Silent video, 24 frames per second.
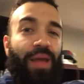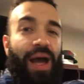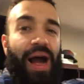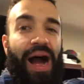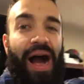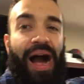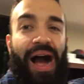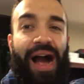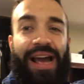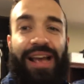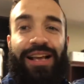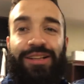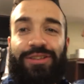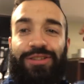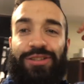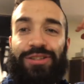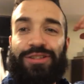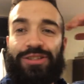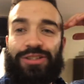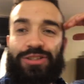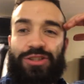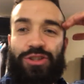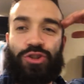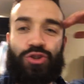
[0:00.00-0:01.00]
I
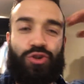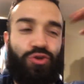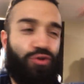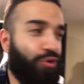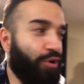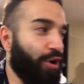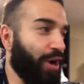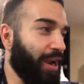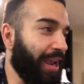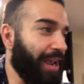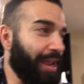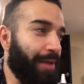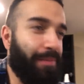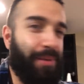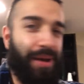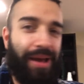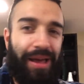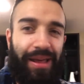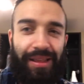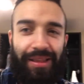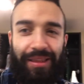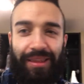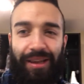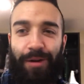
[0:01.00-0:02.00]
stream
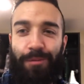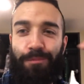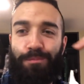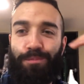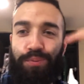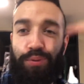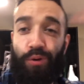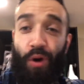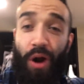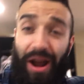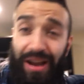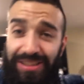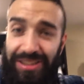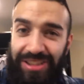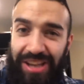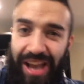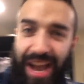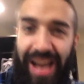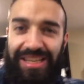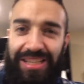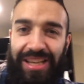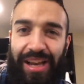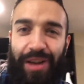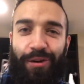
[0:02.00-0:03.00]
the
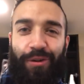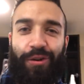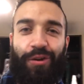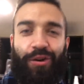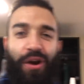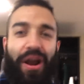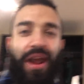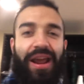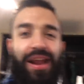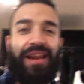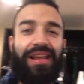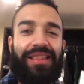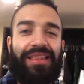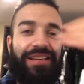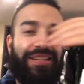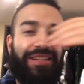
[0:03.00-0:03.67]
process of creating